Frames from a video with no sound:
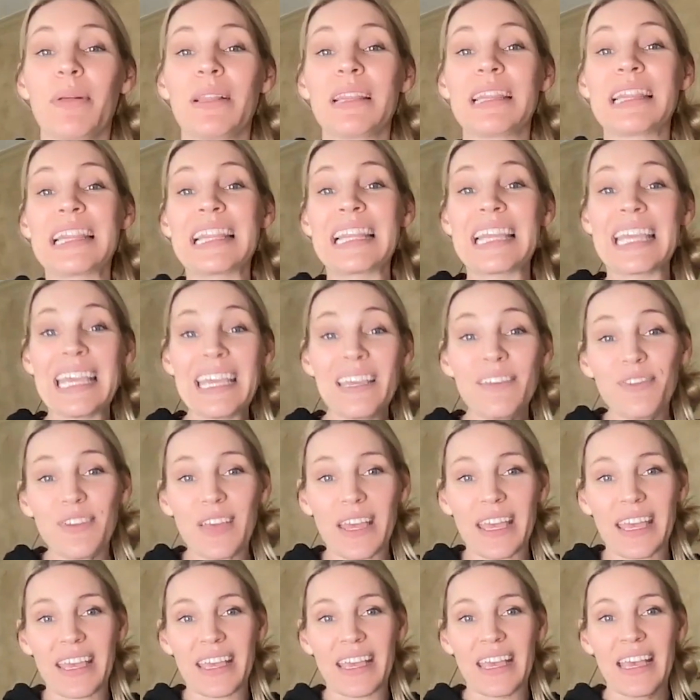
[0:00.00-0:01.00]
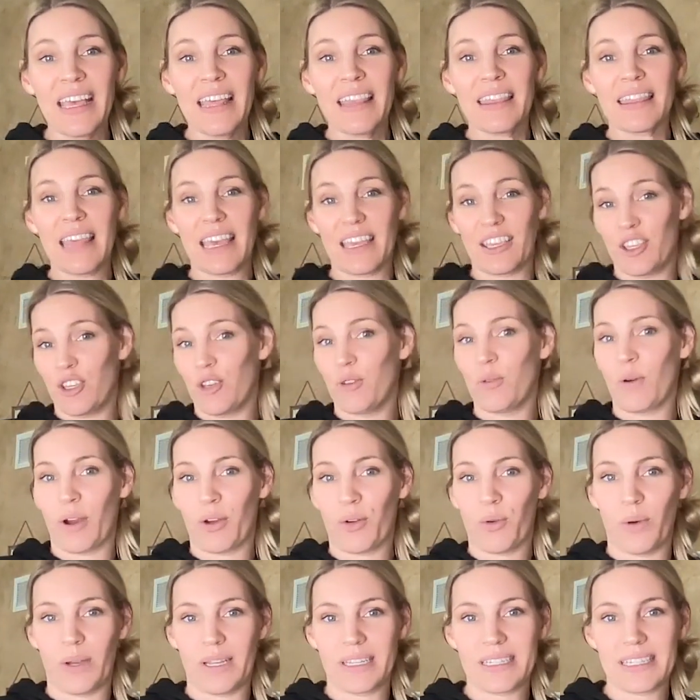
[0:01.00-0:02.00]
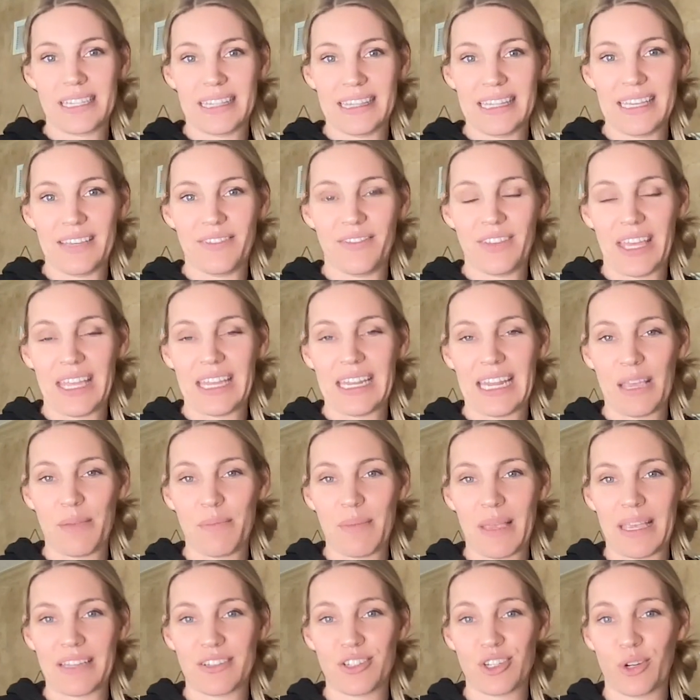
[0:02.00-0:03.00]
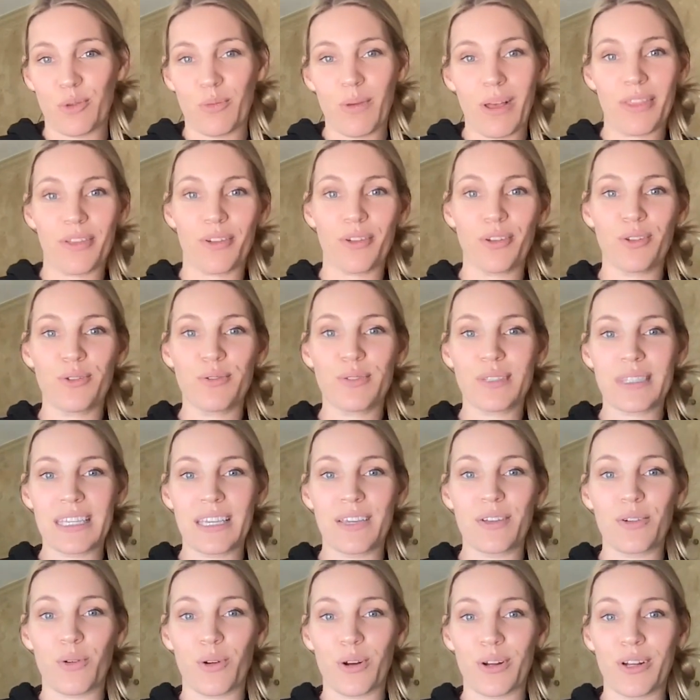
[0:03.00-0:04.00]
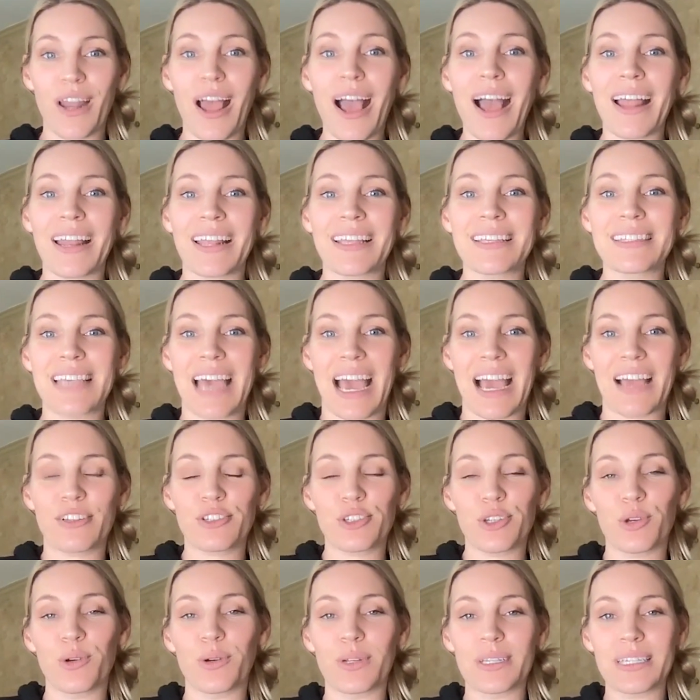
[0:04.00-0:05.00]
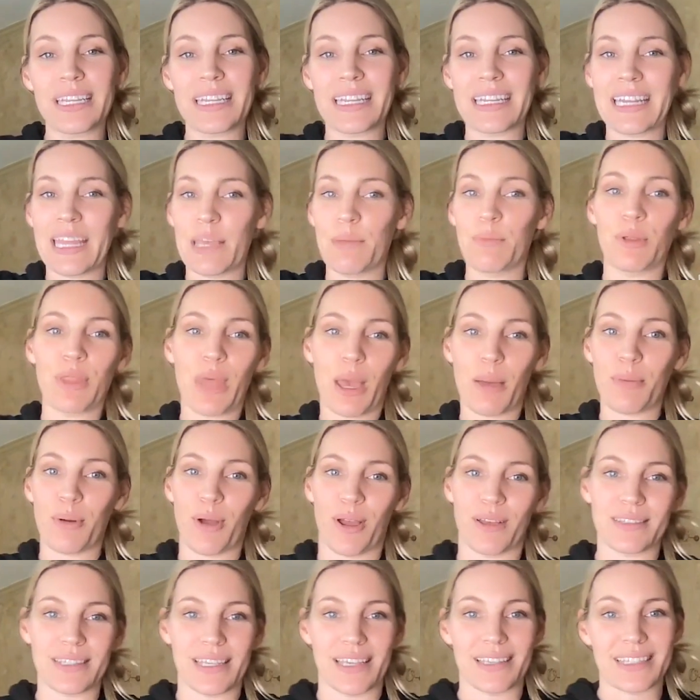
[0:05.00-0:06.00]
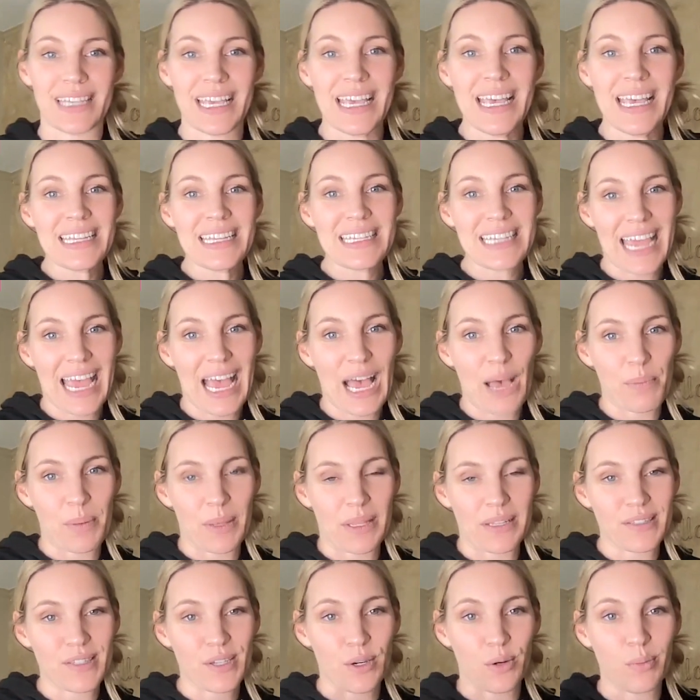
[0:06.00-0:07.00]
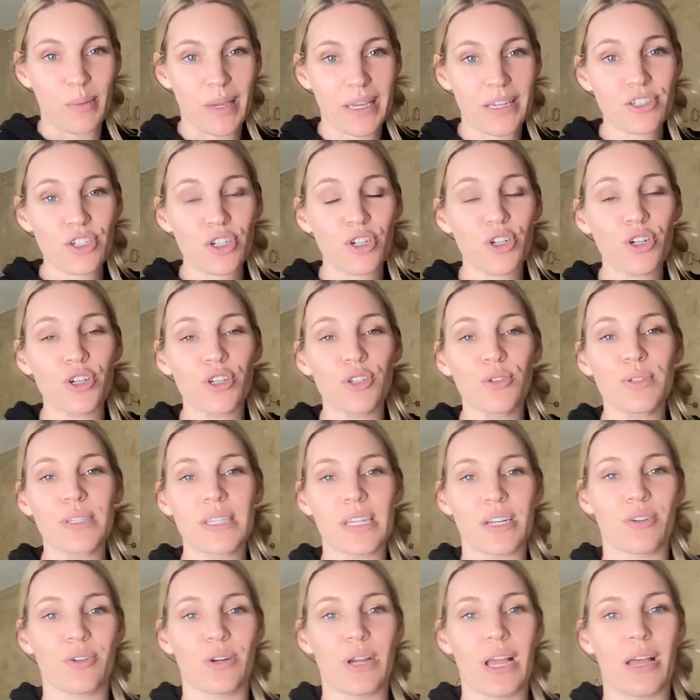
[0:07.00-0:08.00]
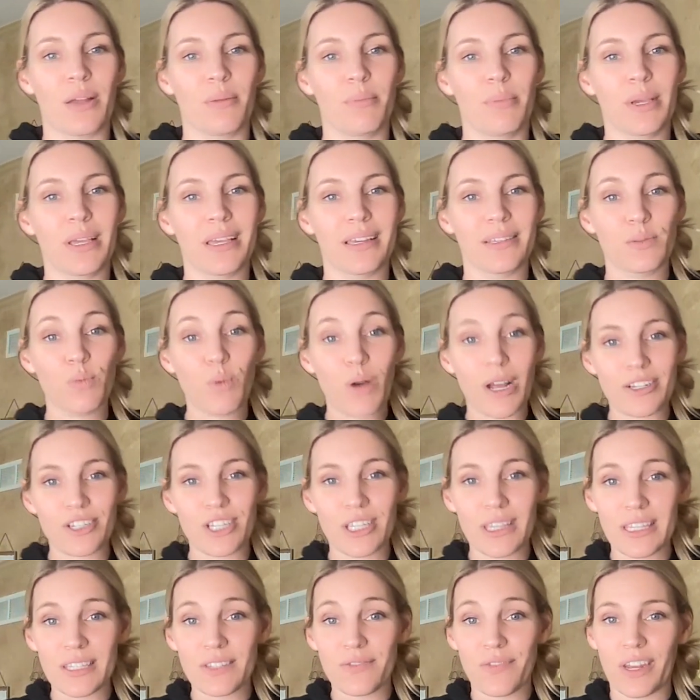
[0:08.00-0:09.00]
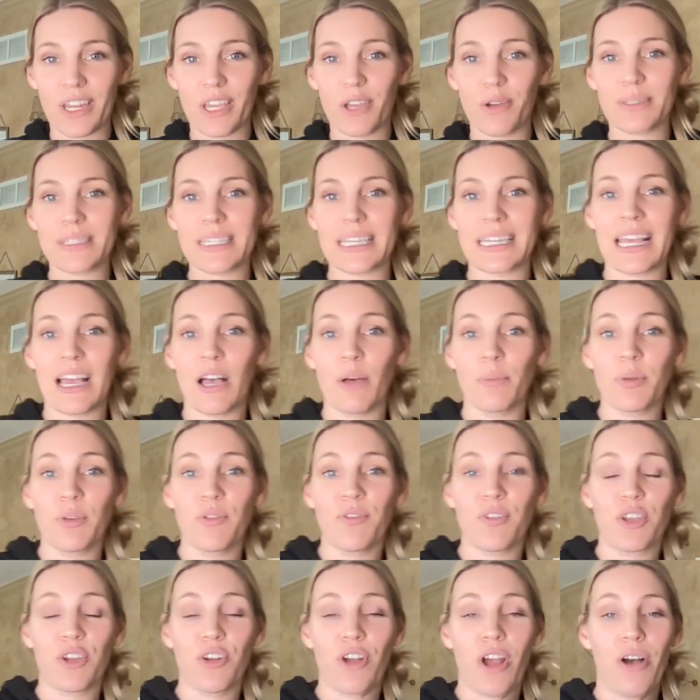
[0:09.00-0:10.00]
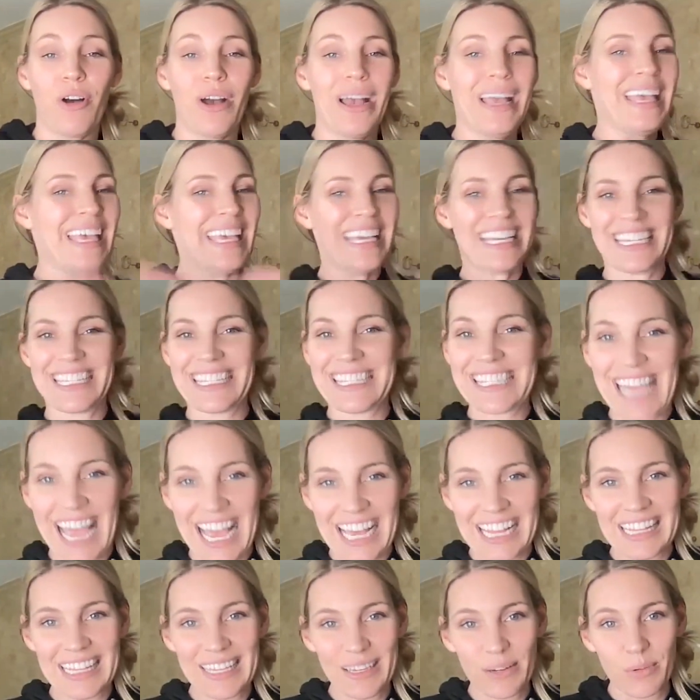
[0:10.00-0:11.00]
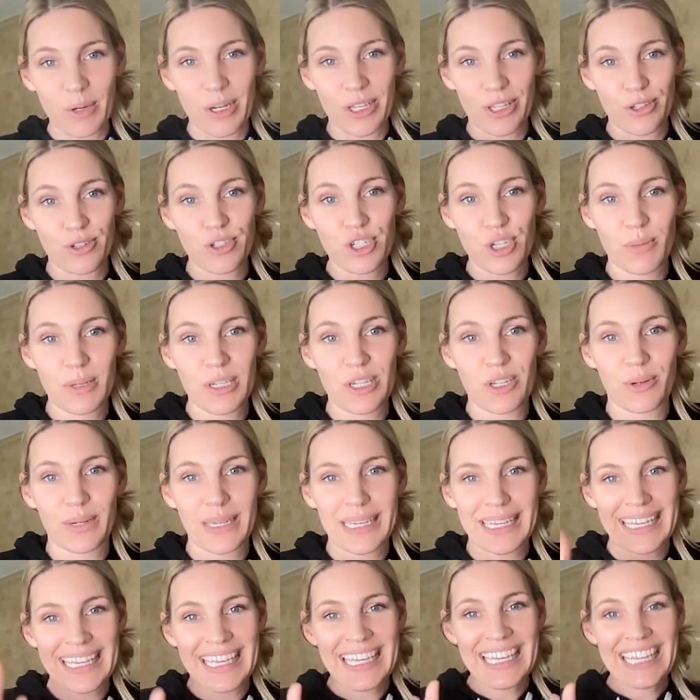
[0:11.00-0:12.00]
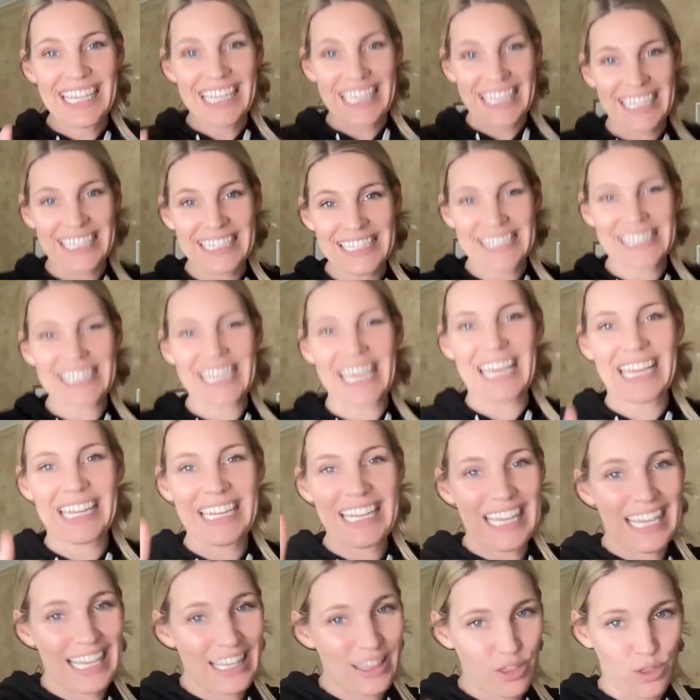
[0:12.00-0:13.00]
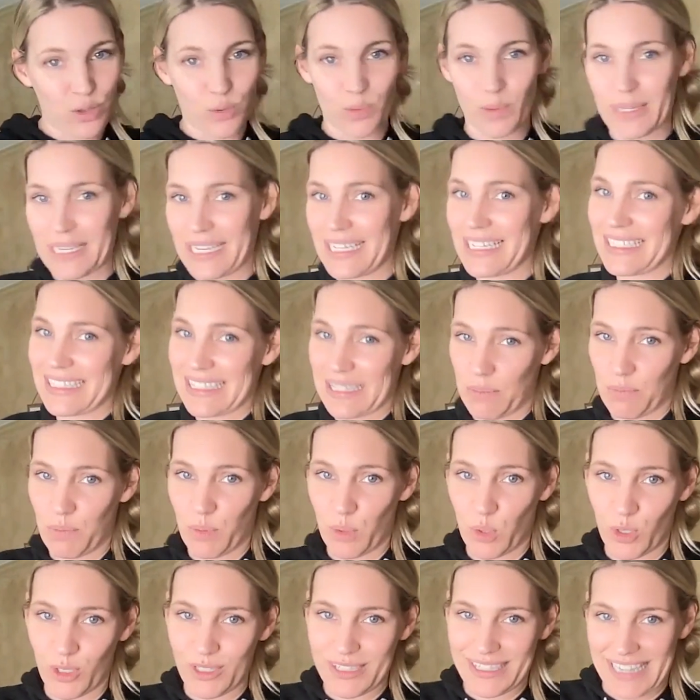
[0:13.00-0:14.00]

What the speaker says: Believing that you are going to live in a mansion, whether you see it or not, is actually going to enable that process to happen. So make sure you stick around, because watching this video is going to help you figure out exactly what you should be doing instead in 3 simple